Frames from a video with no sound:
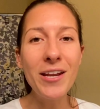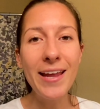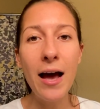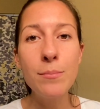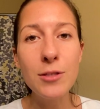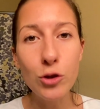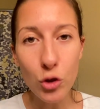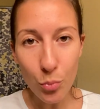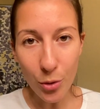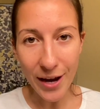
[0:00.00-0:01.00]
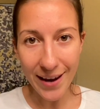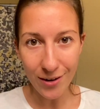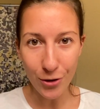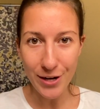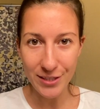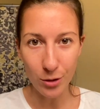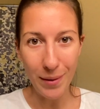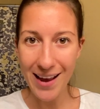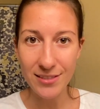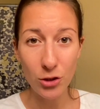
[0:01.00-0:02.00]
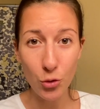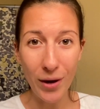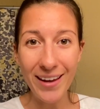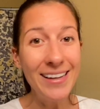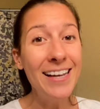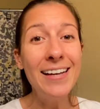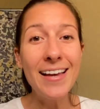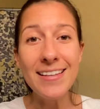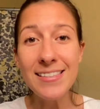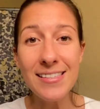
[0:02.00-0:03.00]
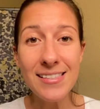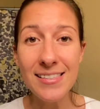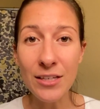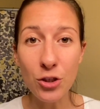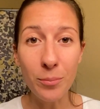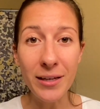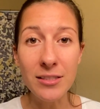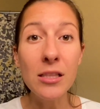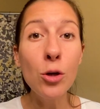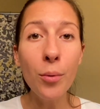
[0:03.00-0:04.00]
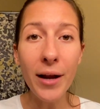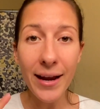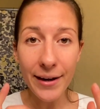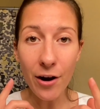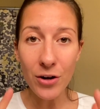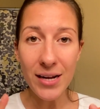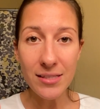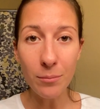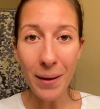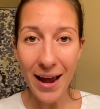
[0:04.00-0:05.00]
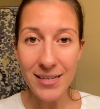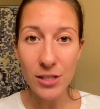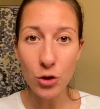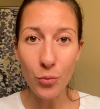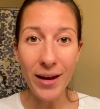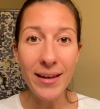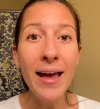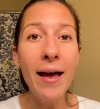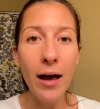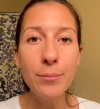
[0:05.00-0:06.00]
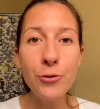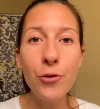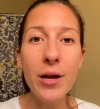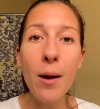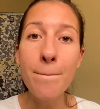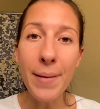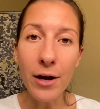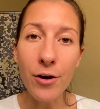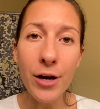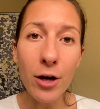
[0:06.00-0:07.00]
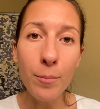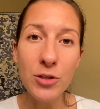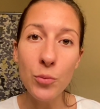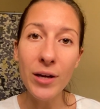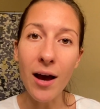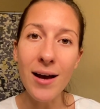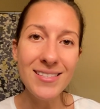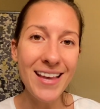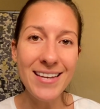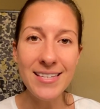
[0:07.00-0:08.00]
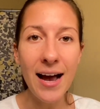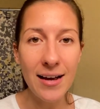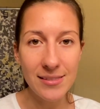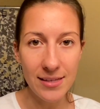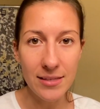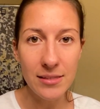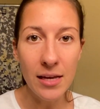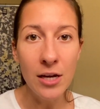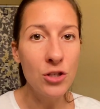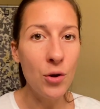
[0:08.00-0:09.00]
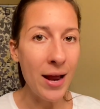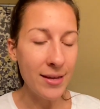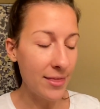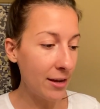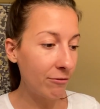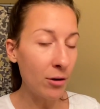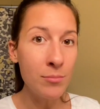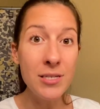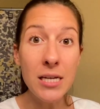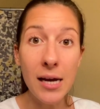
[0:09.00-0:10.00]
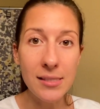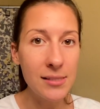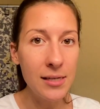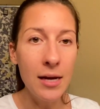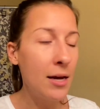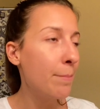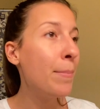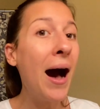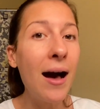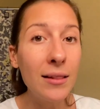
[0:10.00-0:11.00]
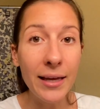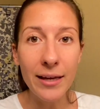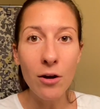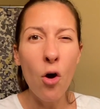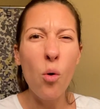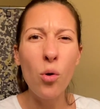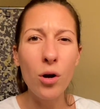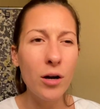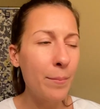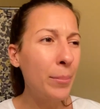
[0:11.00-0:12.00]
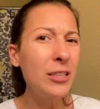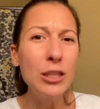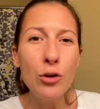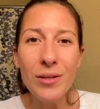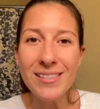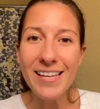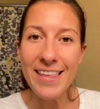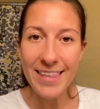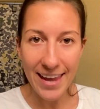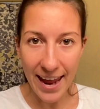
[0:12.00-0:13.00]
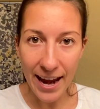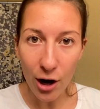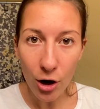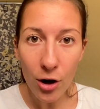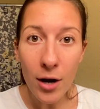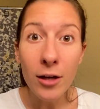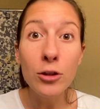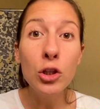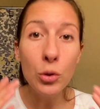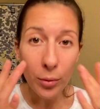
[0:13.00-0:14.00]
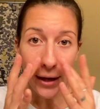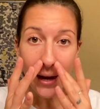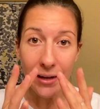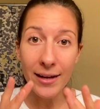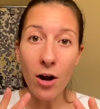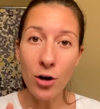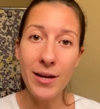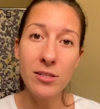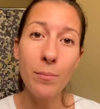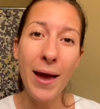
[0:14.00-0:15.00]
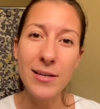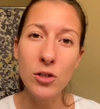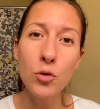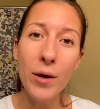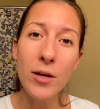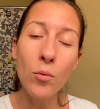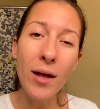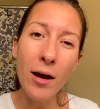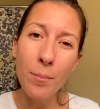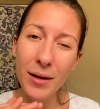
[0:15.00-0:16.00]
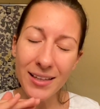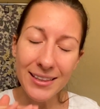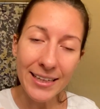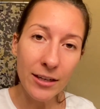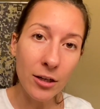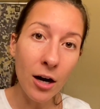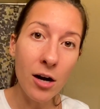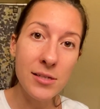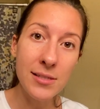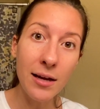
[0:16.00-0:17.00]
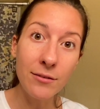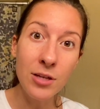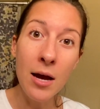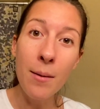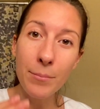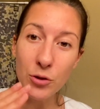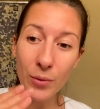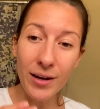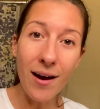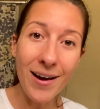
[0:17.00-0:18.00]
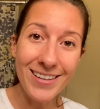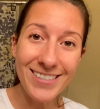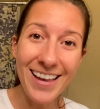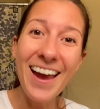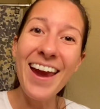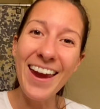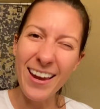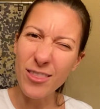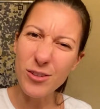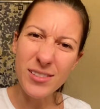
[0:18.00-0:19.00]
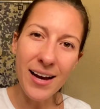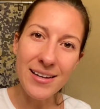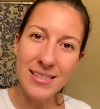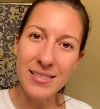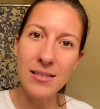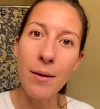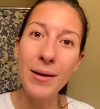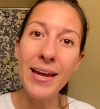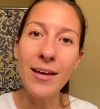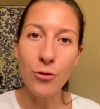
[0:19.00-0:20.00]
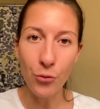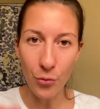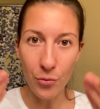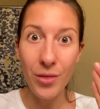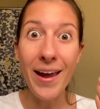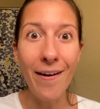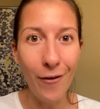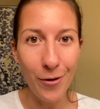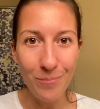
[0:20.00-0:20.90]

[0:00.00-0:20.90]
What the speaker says: it helps lubricate our nasal passageway. And this is essential because lubricating our nasal passageway helps create a barrier between us and toxins. So anything from dust, pollen, or pollutants in the air, lubricating our nasal passageway will help clear ourselves between us and those toxins coming in through the air.